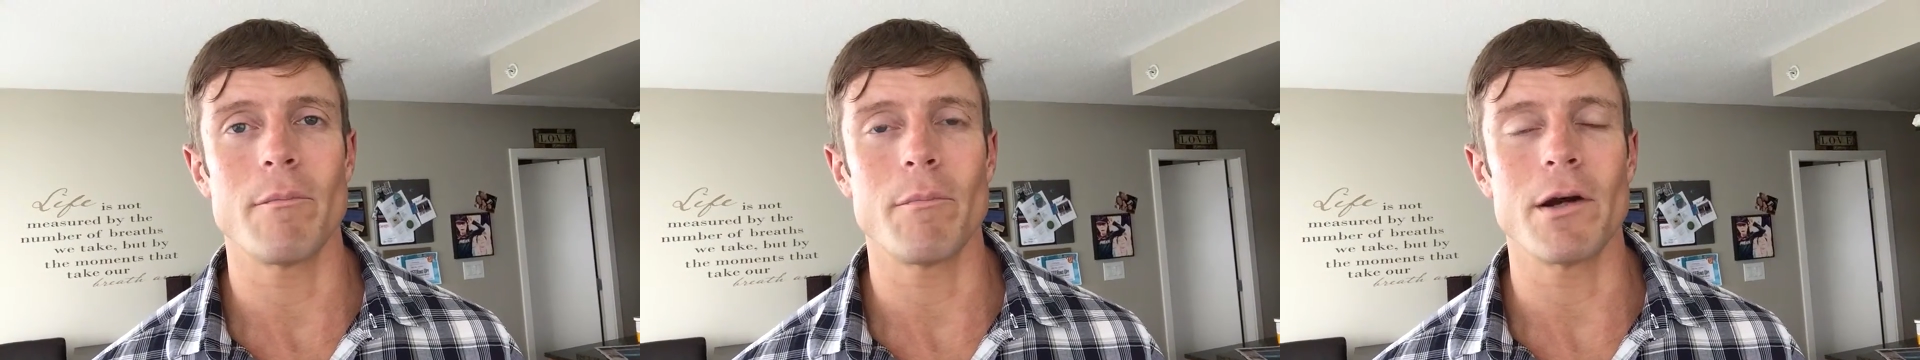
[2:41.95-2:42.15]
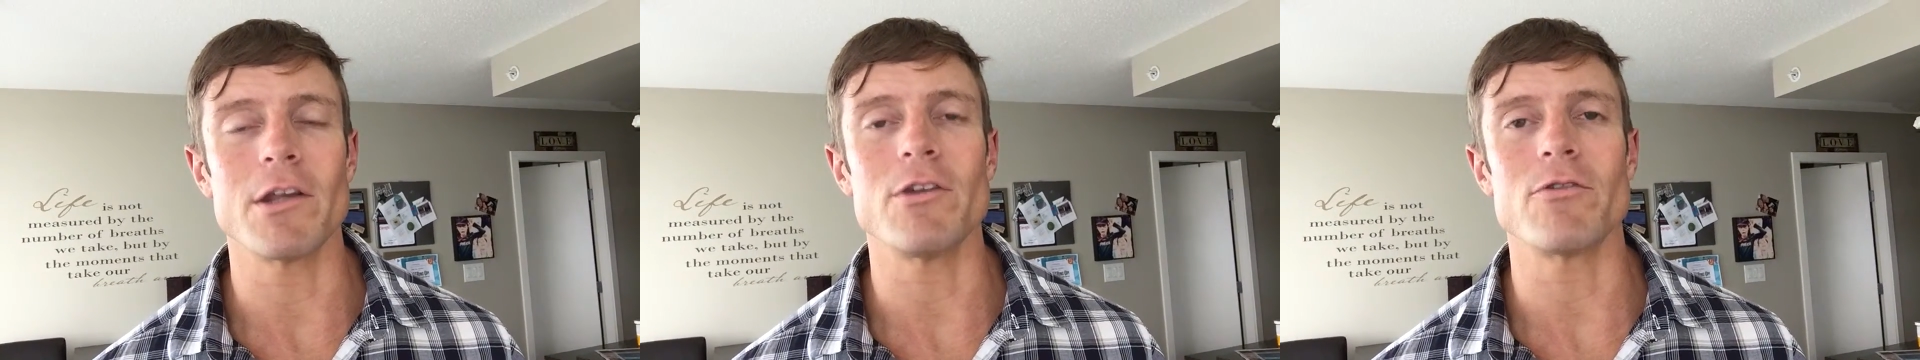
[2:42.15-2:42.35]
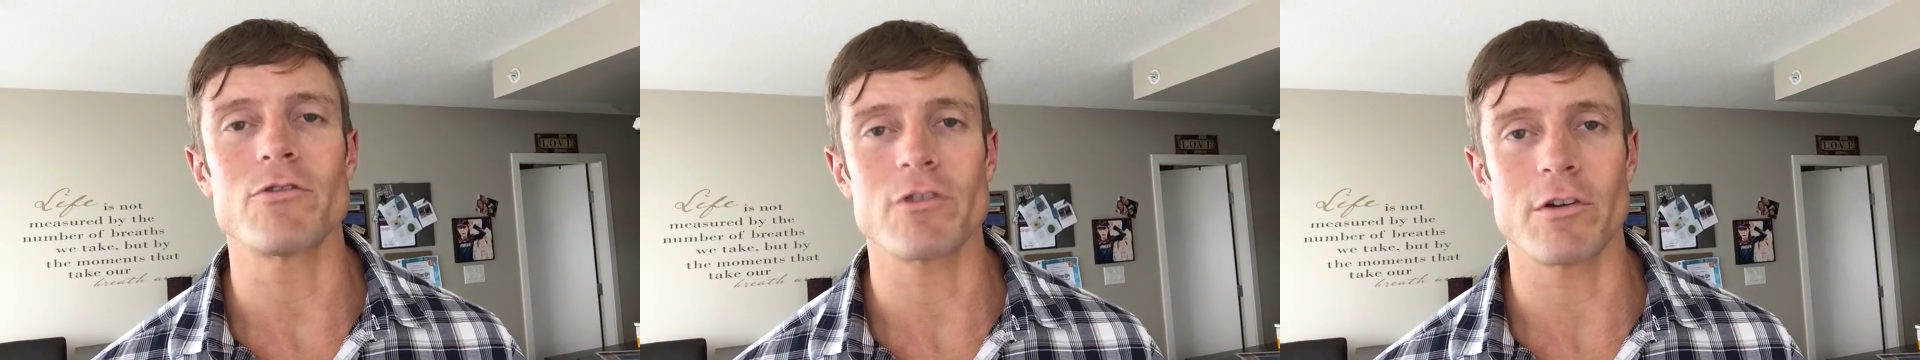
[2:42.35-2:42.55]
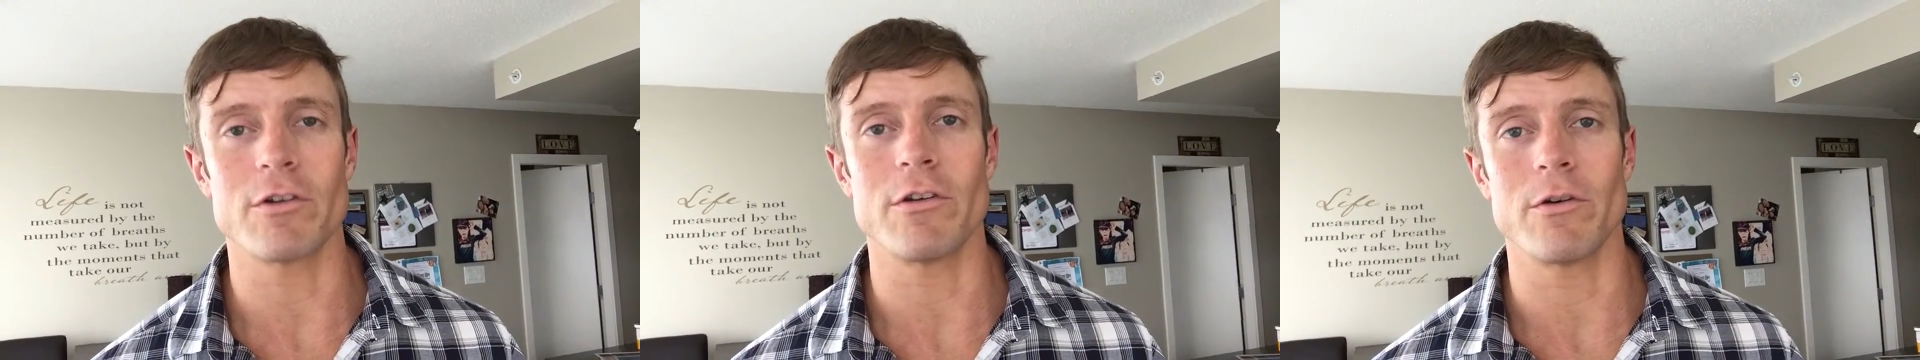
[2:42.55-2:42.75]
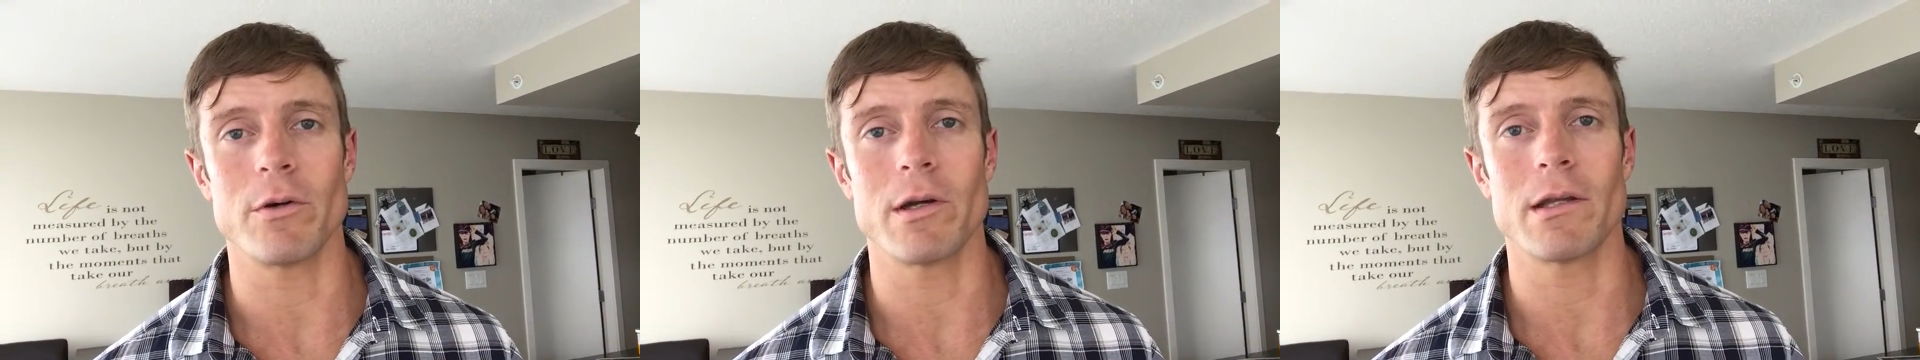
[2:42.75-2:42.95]
but you
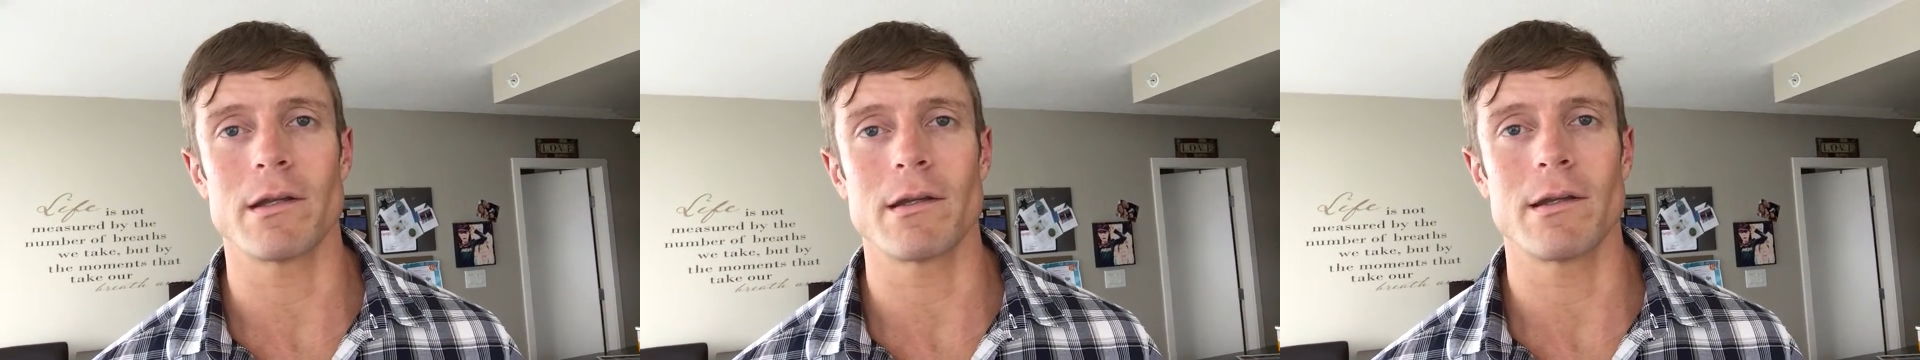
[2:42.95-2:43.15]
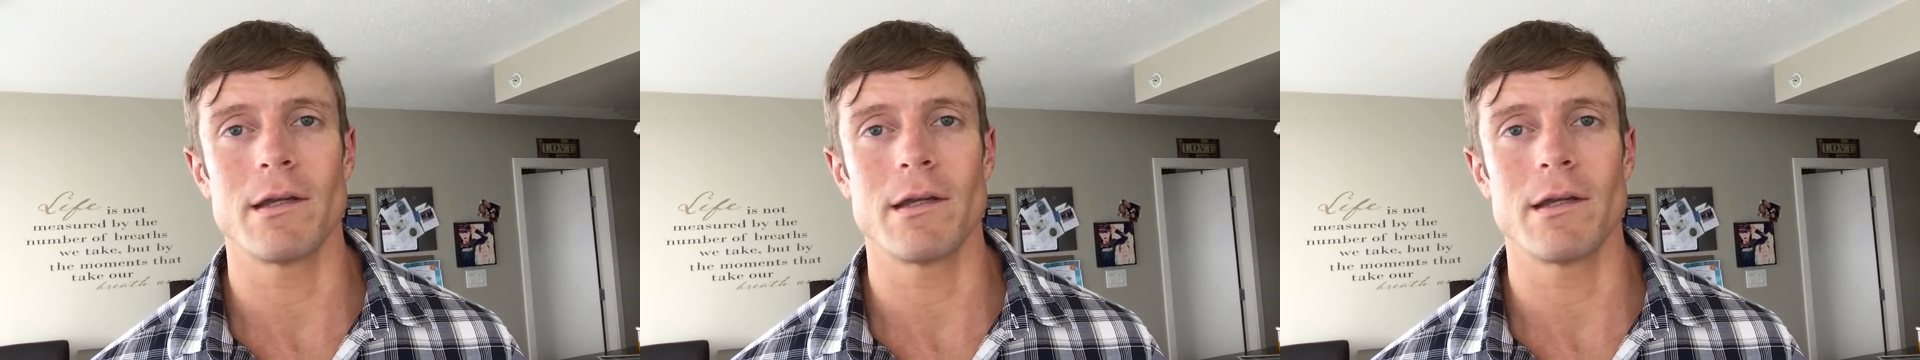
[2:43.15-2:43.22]
should do it.